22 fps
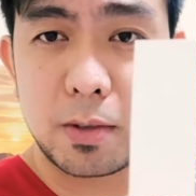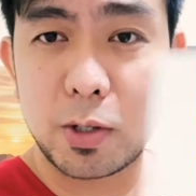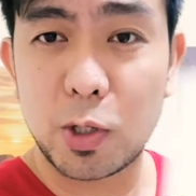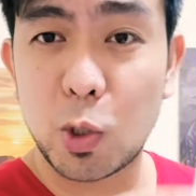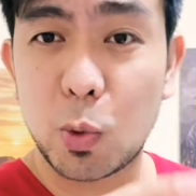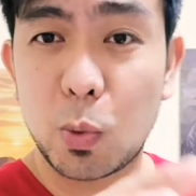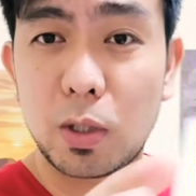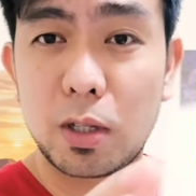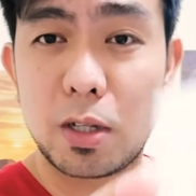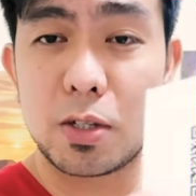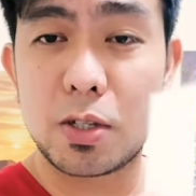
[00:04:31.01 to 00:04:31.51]

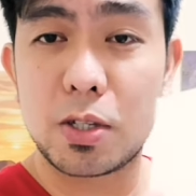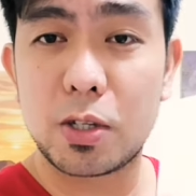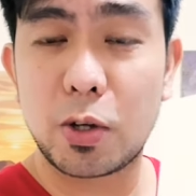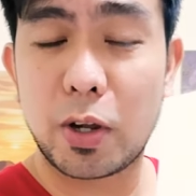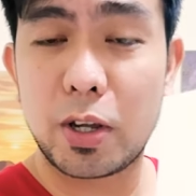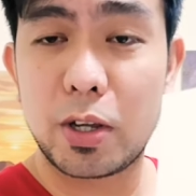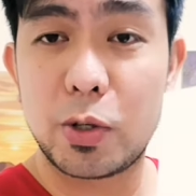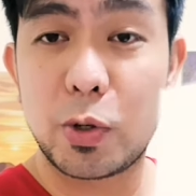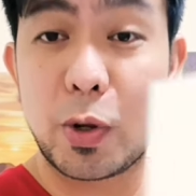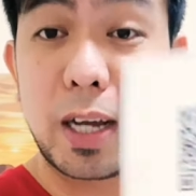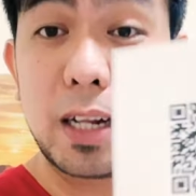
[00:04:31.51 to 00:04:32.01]

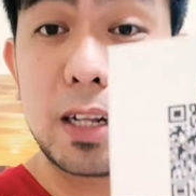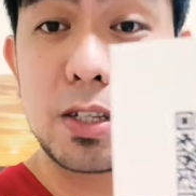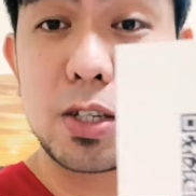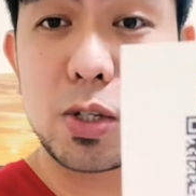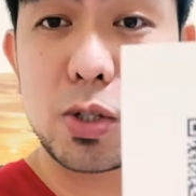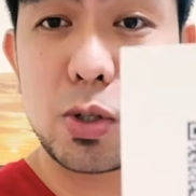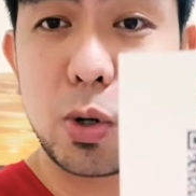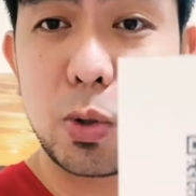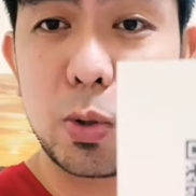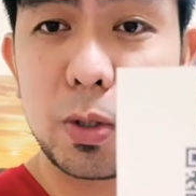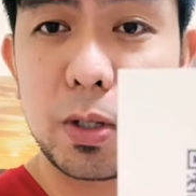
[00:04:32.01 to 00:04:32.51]
You can
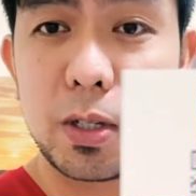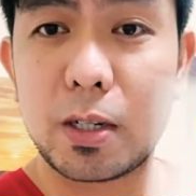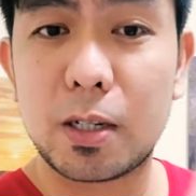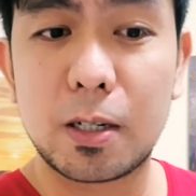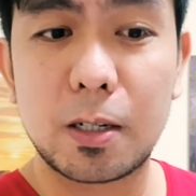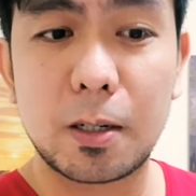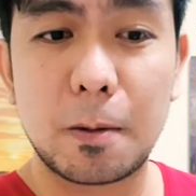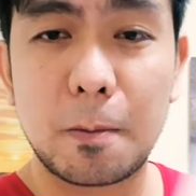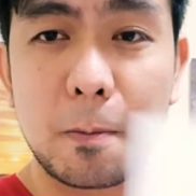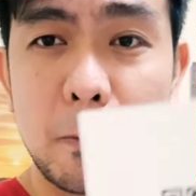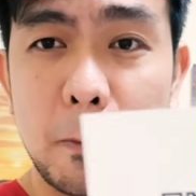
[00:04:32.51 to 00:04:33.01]
install
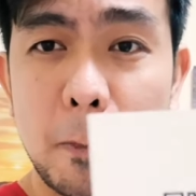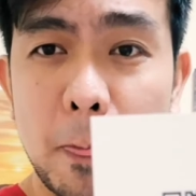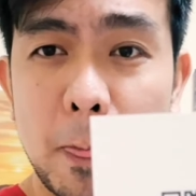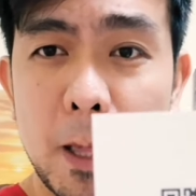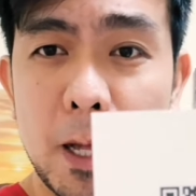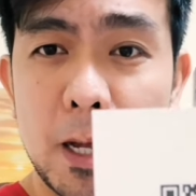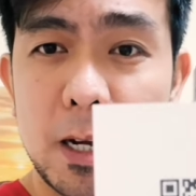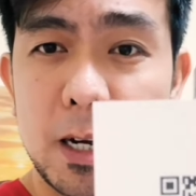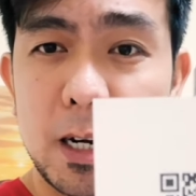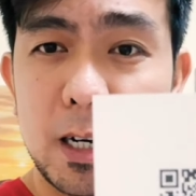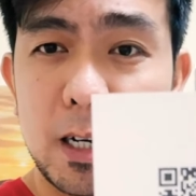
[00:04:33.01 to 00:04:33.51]
the
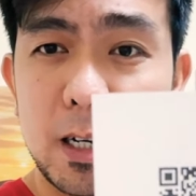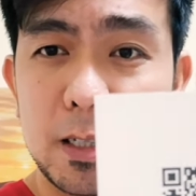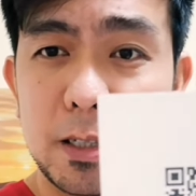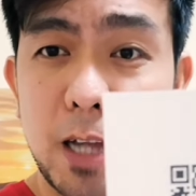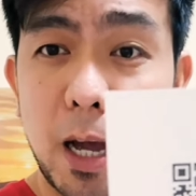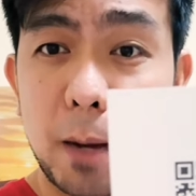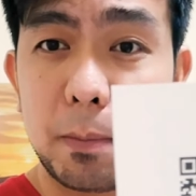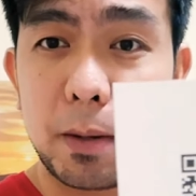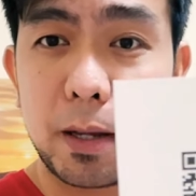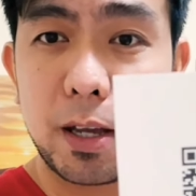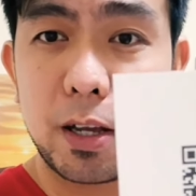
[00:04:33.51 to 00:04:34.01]

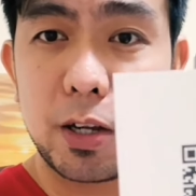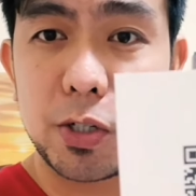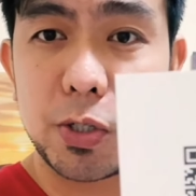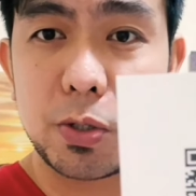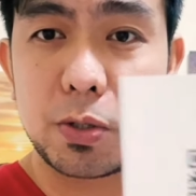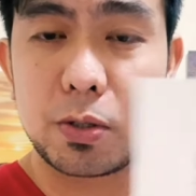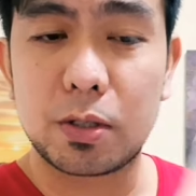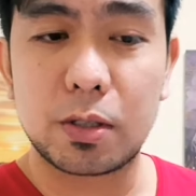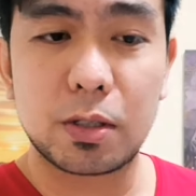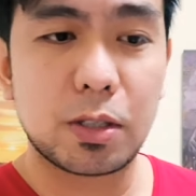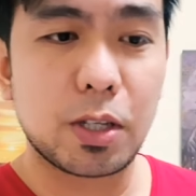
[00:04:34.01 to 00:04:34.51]

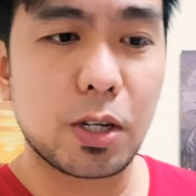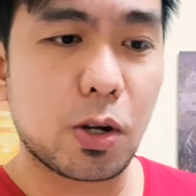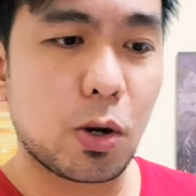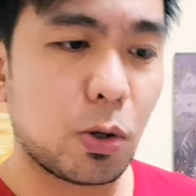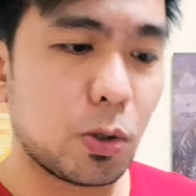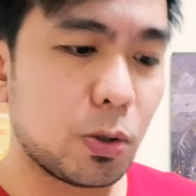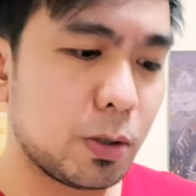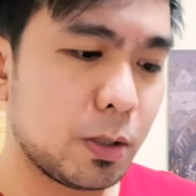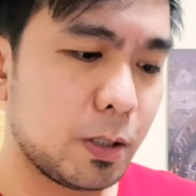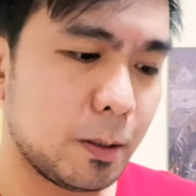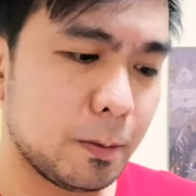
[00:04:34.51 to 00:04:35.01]
application. The
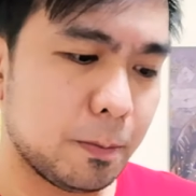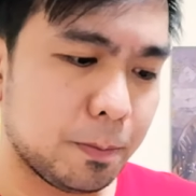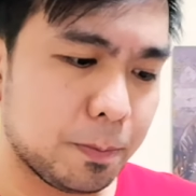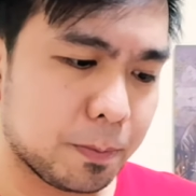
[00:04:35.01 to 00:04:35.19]
code